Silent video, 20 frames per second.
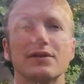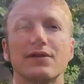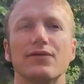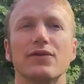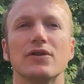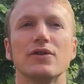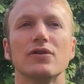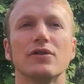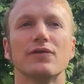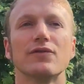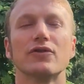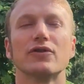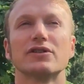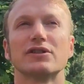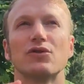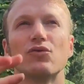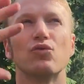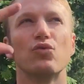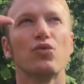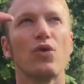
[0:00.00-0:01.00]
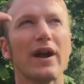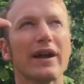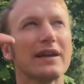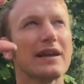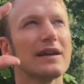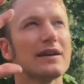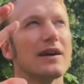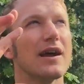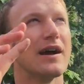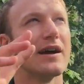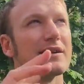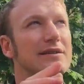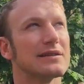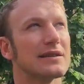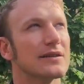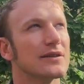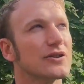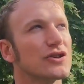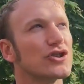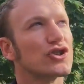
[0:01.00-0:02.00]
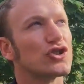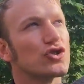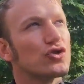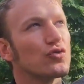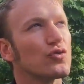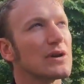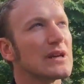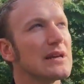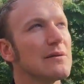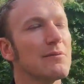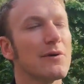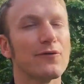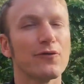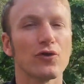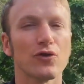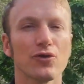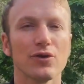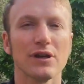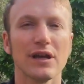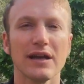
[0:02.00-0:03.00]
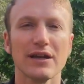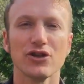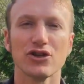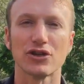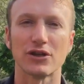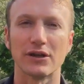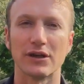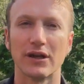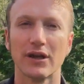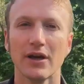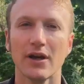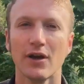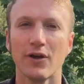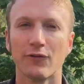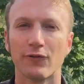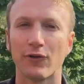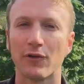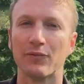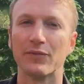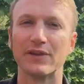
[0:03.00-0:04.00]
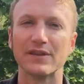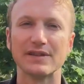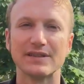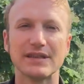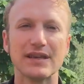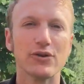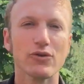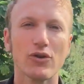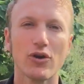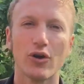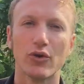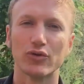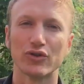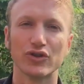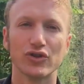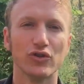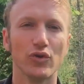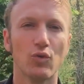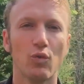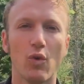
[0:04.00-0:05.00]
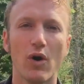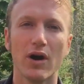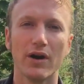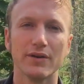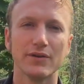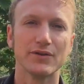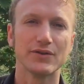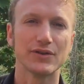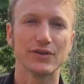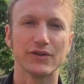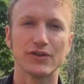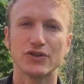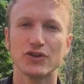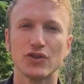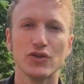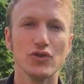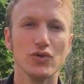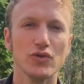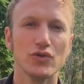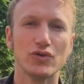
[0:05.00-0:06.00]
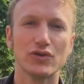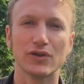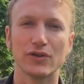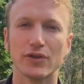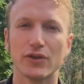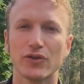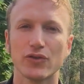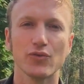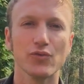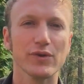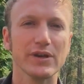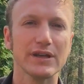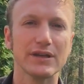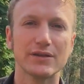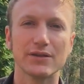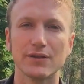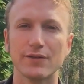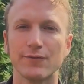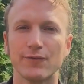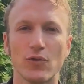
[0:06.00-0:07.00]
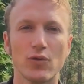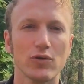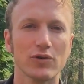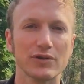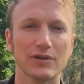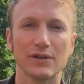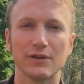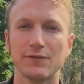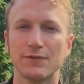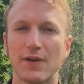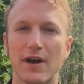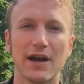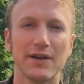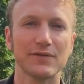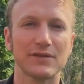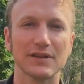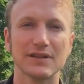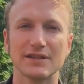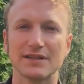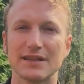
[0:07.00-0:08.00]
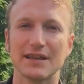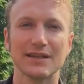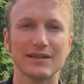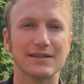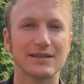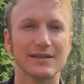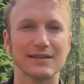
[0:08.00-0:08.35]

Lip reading: of the universe and recognizing the stream of creation from the 0 to the 1 to the 2 to the 3 to the 4 to the 5 to the 6 to